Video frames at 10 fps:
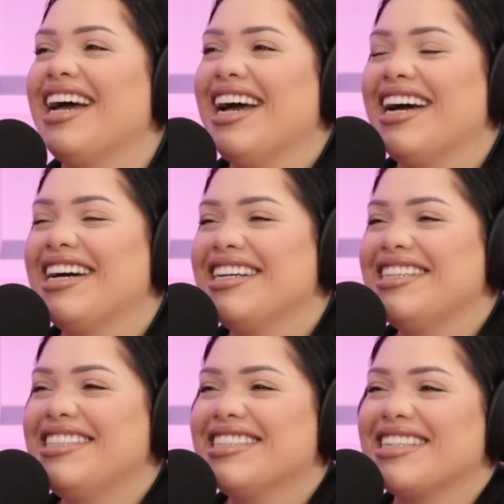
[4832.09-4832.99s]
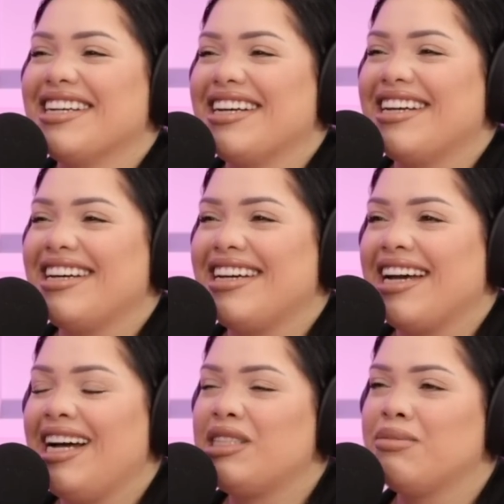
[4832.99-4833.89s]
And it
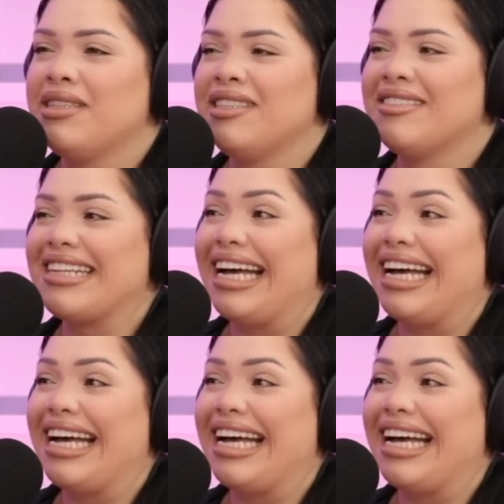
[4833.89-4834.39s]
had to be years.